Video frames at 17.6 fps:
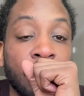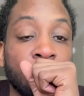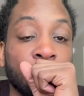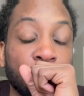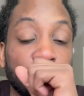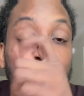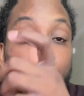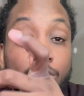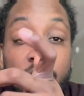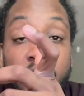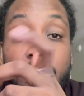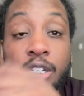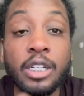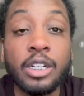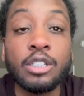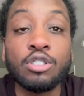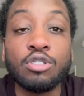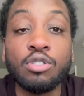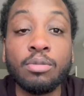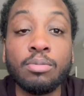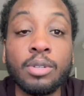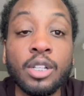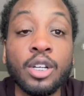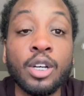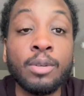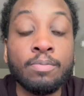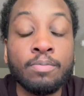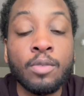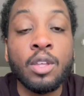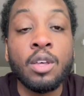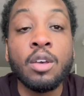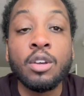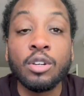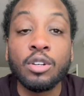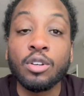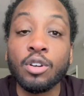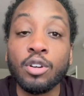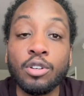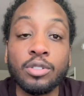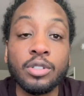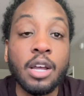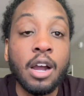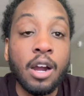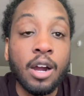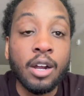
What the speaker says: when you DJ in a strip club, girls